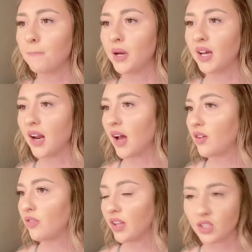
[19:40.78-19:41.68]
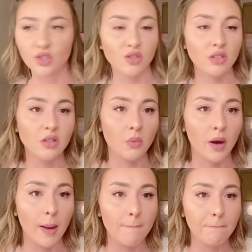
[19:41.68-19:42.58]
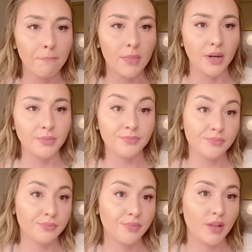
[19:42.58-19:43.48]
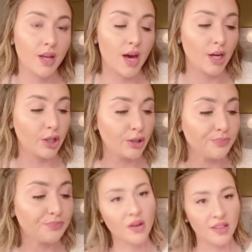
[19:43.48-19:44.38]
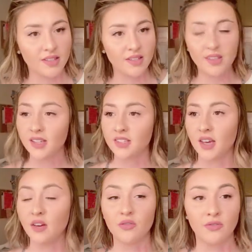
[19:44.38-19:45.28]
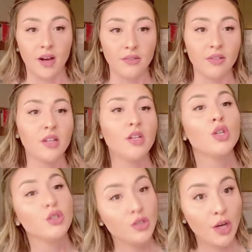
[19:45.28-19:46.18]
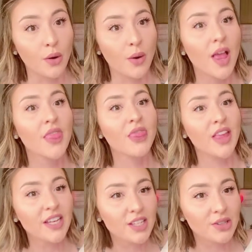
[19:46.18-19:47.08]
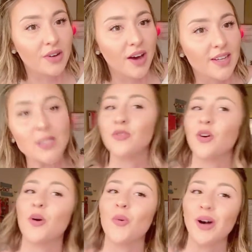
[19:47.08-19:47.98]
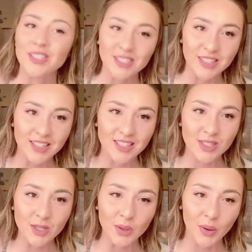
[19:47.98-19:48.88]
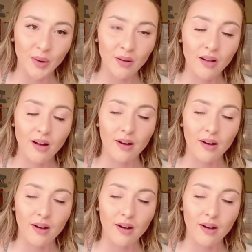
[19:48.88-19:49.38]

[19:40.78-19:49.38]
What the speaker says: but I feel like it's just sweat, but I don't know. Okay, this is like take 5. So thank you guys for watching this tutorial.